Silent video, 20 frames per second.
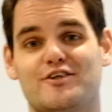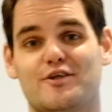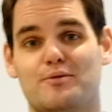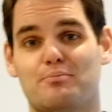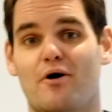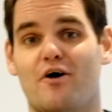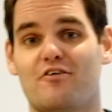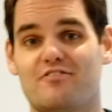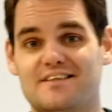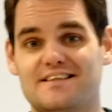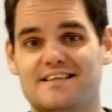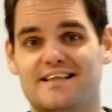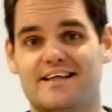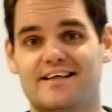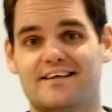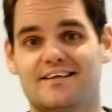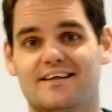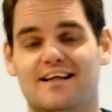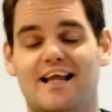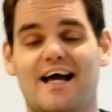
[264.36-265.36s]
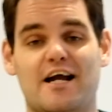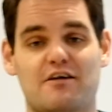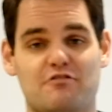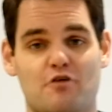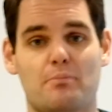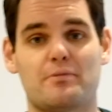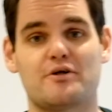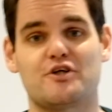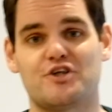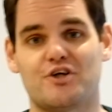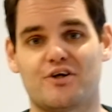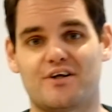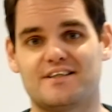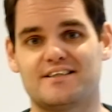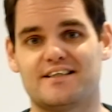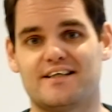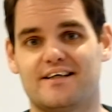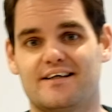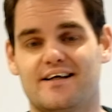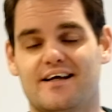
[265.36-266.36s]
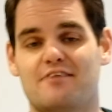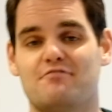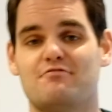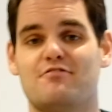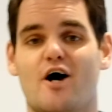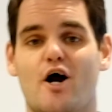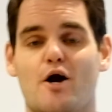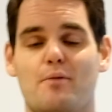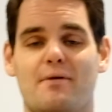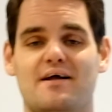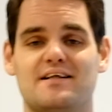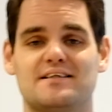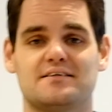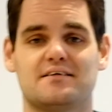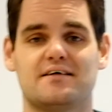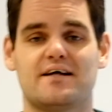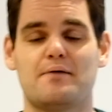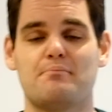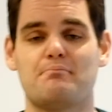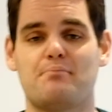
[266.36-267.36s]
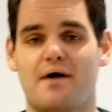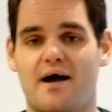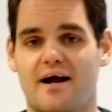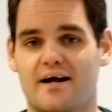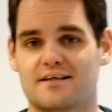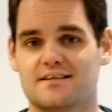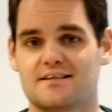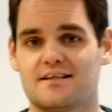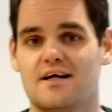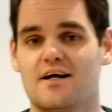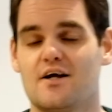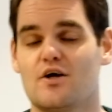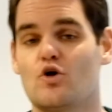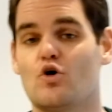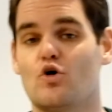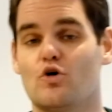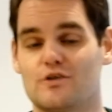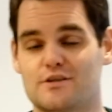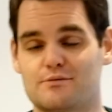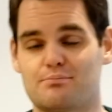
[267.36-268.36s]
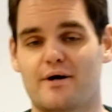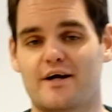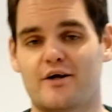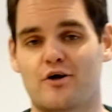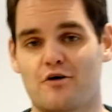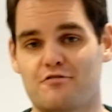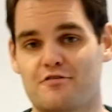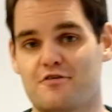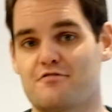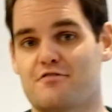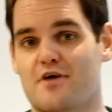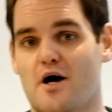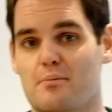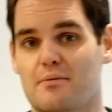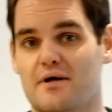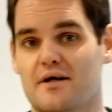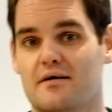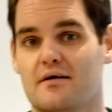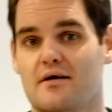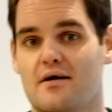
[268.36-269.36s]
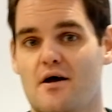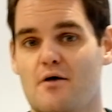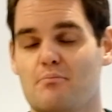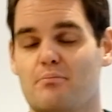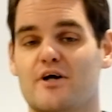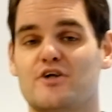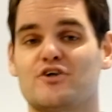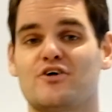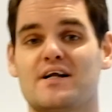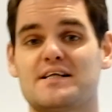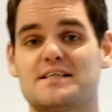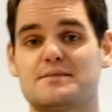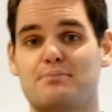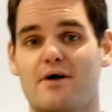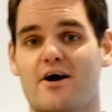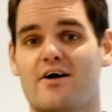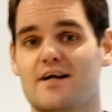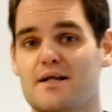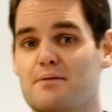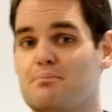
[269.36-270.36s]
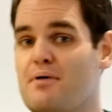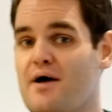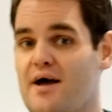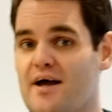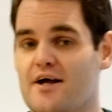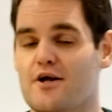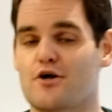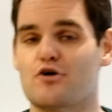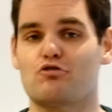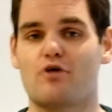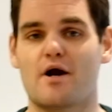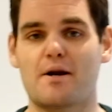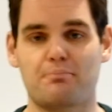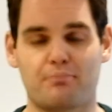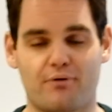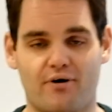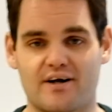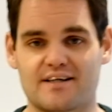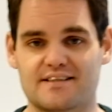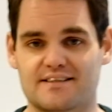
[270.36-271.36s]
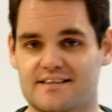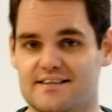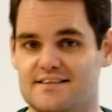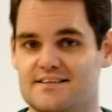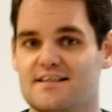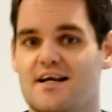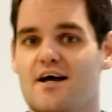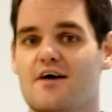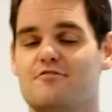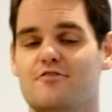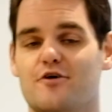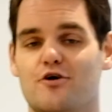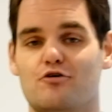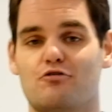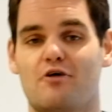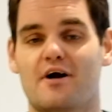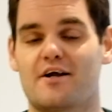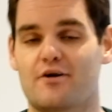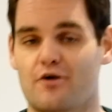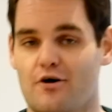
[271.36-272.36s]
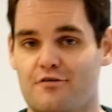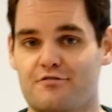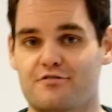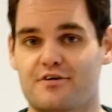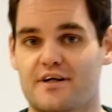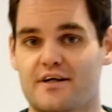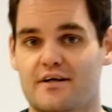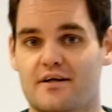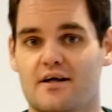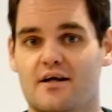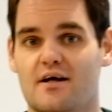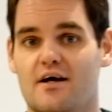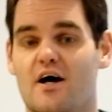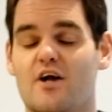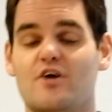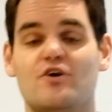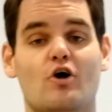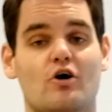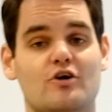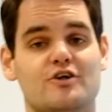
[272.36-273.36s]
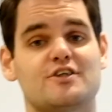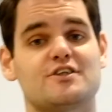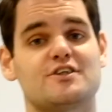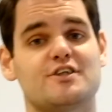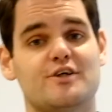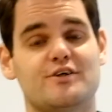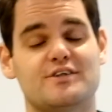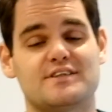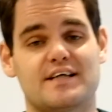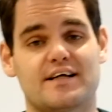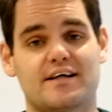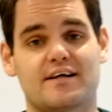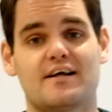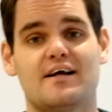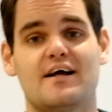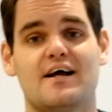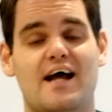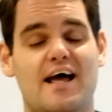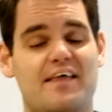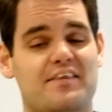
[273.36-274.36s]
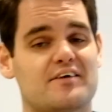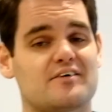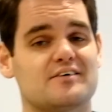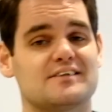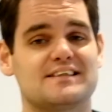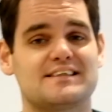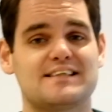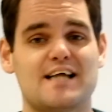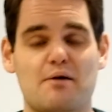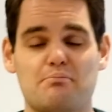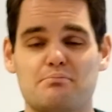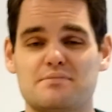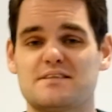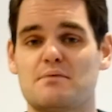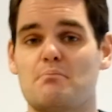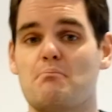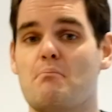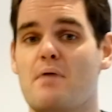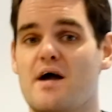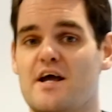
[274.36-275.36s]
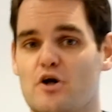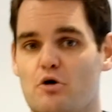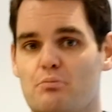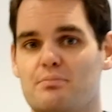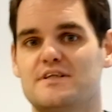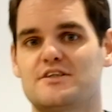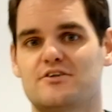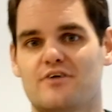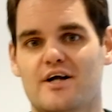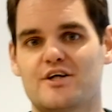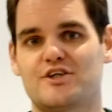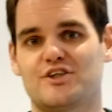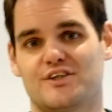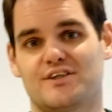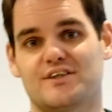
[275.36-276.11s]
poverty, lack of opportunity, and environmental impact caused by coffee farming by transparently paying great prices for great coffee and not just using ethical stamps that may not be scratching the